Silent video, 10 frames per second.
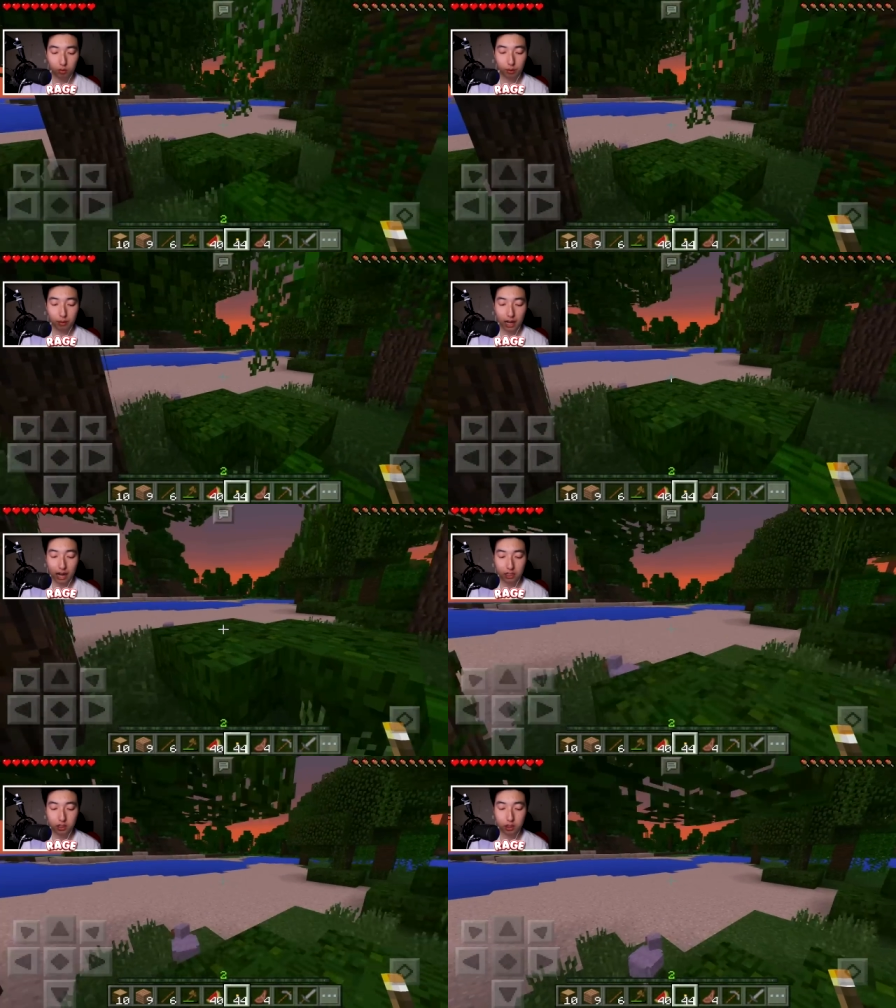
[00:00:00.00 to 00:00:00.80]
we might
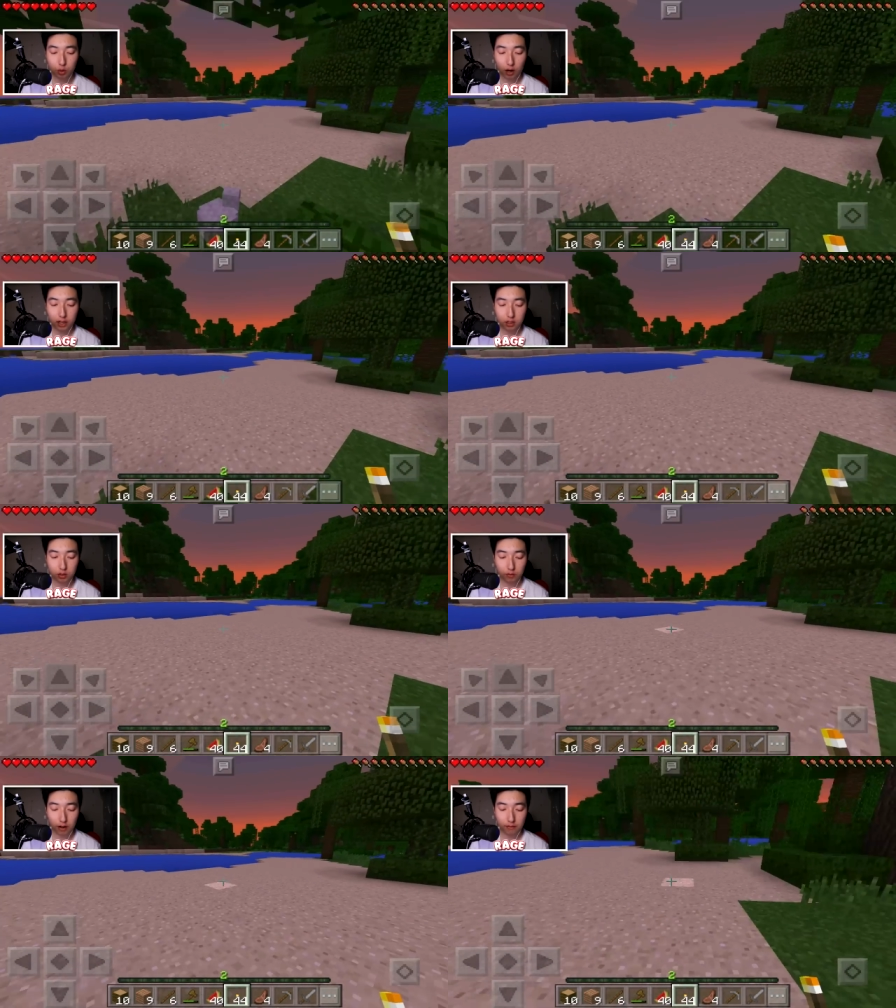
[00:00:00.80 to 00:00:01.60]
actually try to
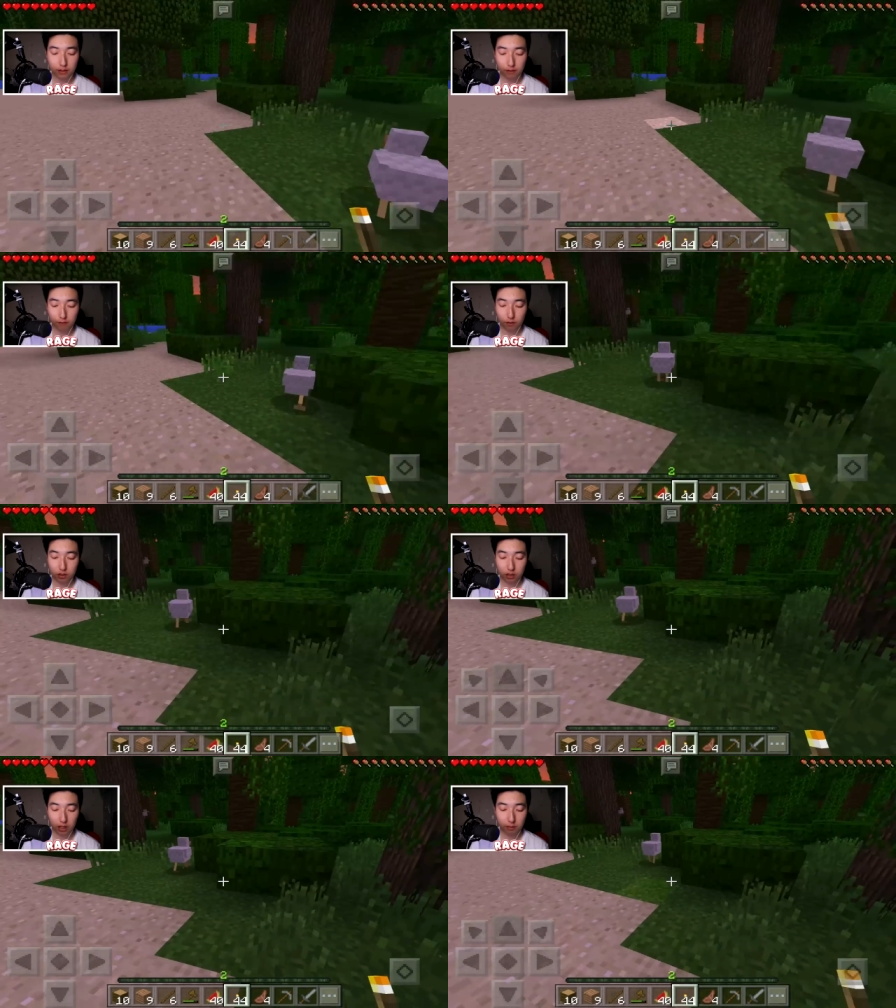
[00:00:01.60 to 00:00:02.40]
survive the
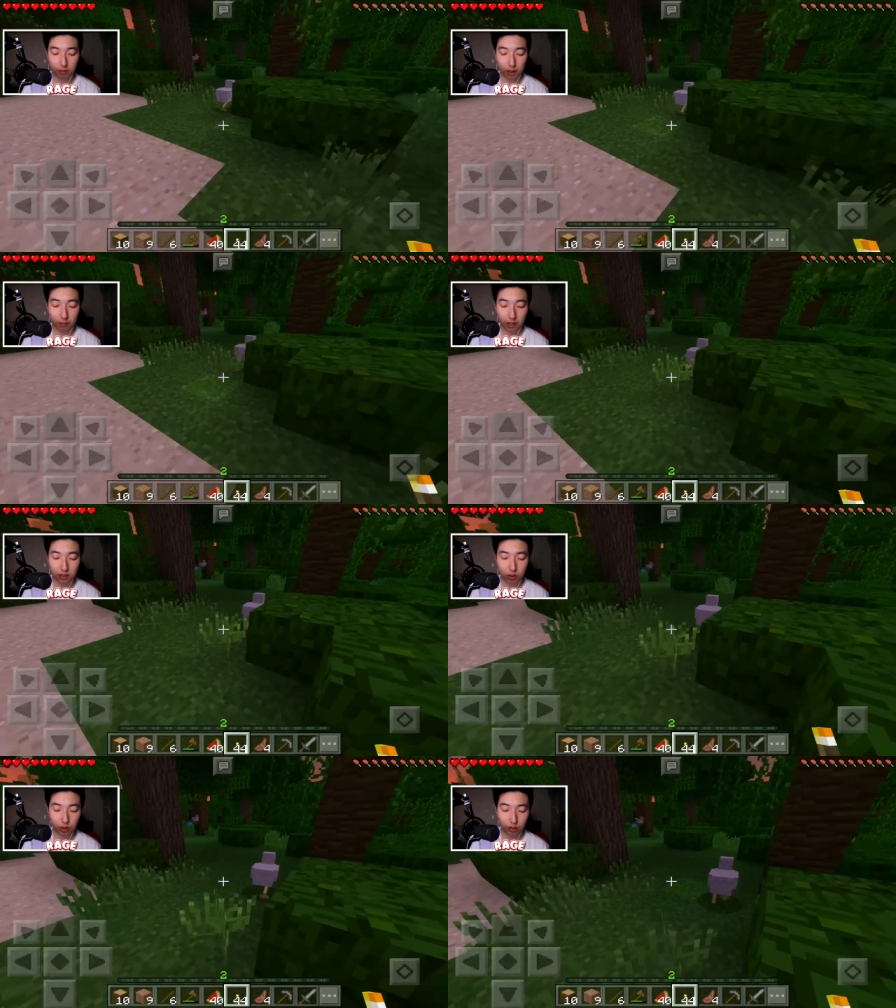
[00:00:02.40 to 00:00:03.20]
first night, but I'm
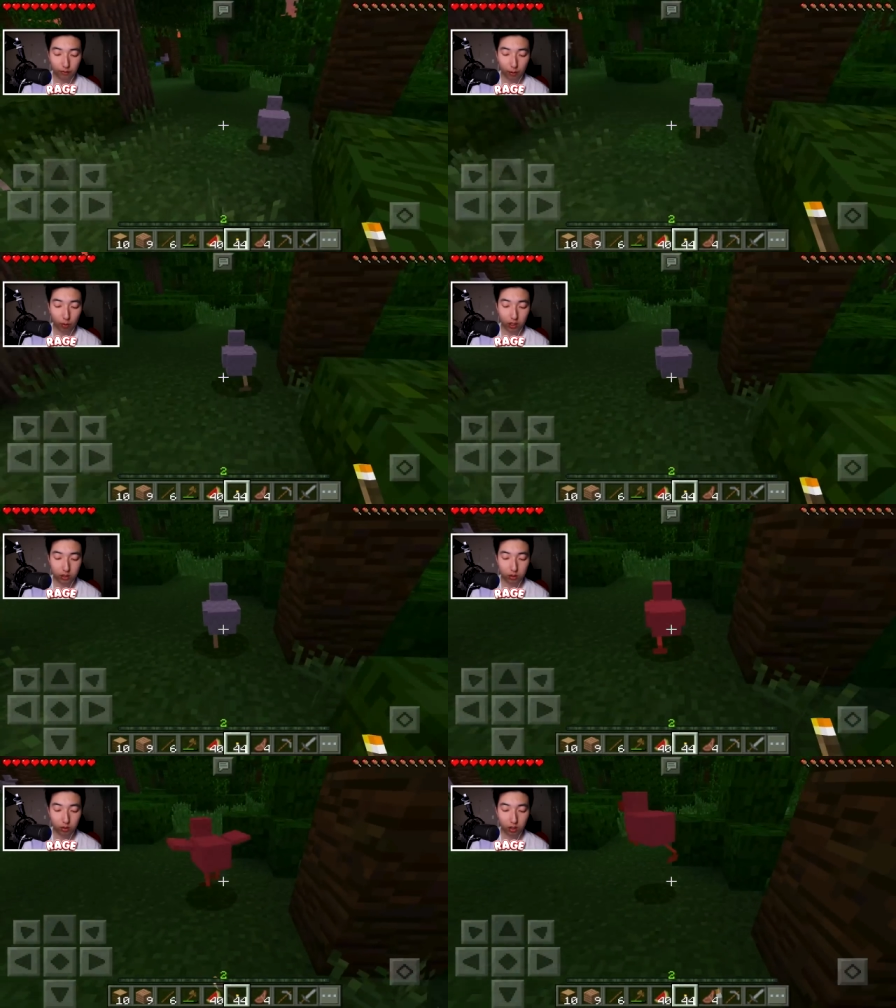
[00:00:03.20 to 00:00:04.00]
not too sure if I want
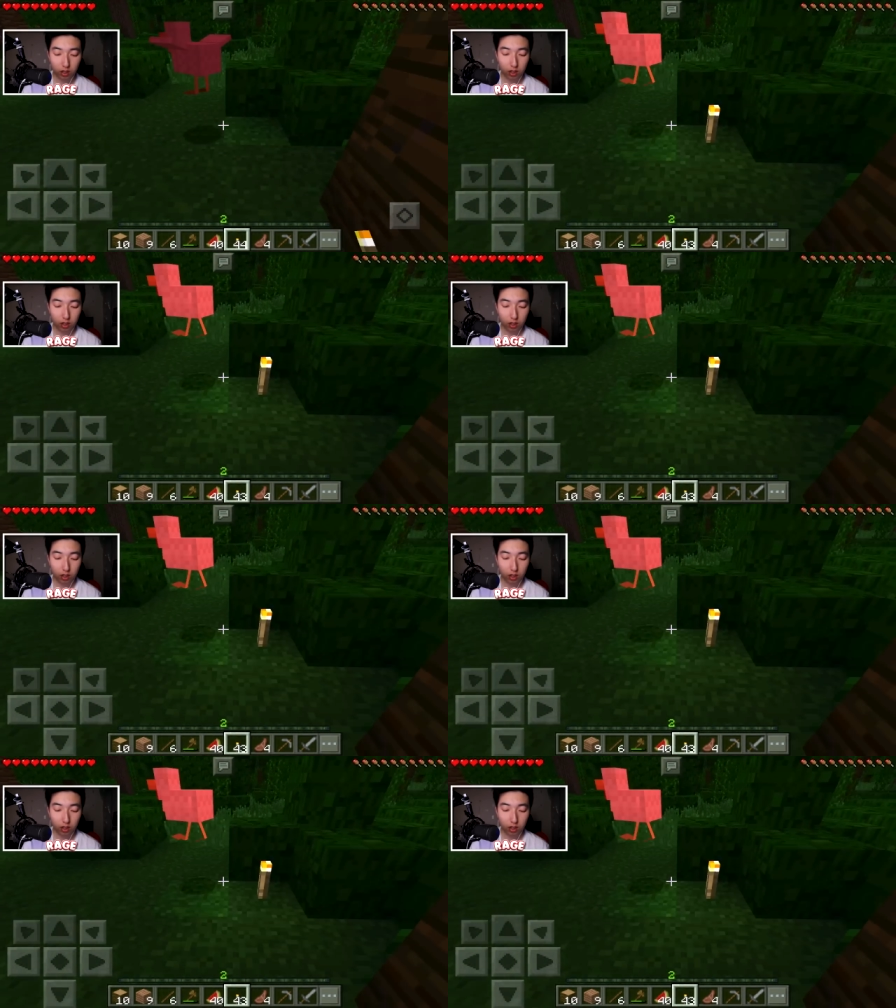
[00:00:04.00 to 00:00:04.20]
to.